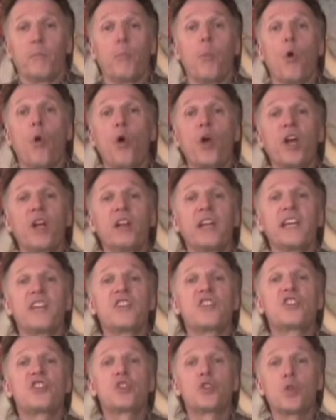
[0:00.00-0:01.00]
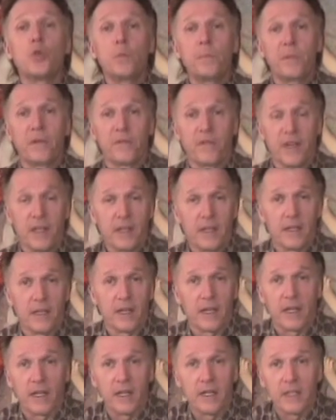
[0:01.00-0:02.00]
boiling soup of
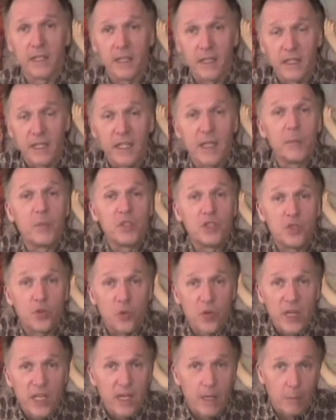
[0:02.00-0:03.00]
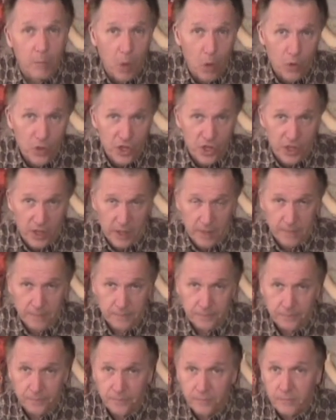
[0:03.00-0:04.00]
uh, imagery and emotion
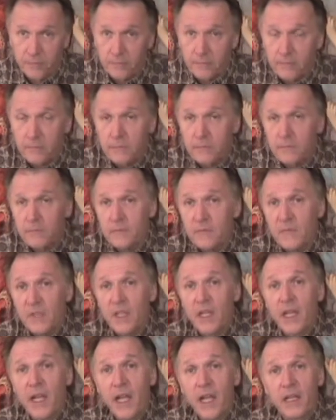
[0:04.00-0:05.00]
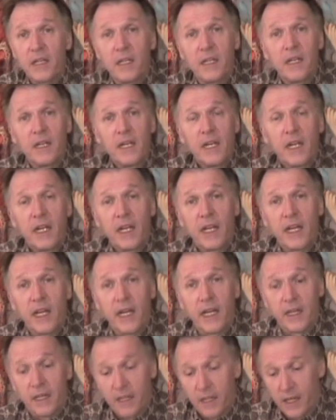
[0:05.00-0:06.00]
and
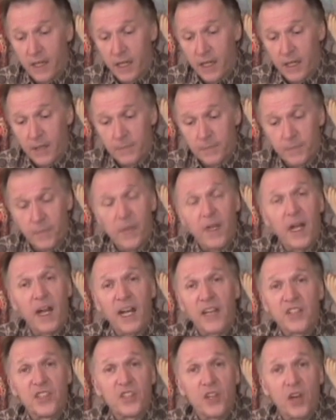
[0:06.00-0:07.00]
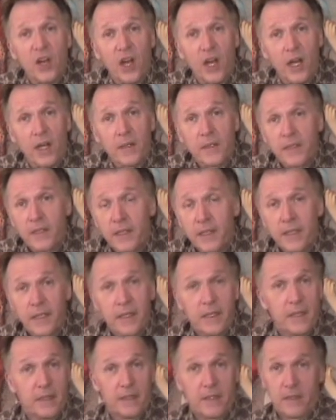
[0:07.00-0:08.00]
and uh, I saw
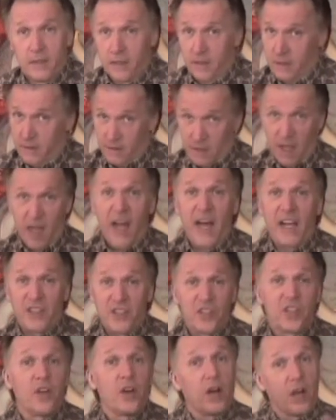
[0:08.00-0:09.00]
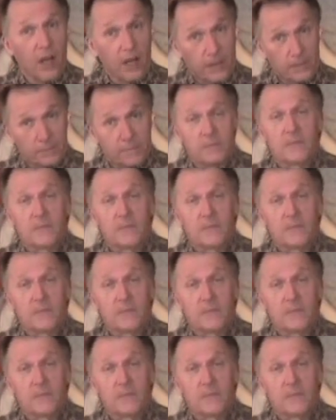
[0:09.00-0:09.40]
I saw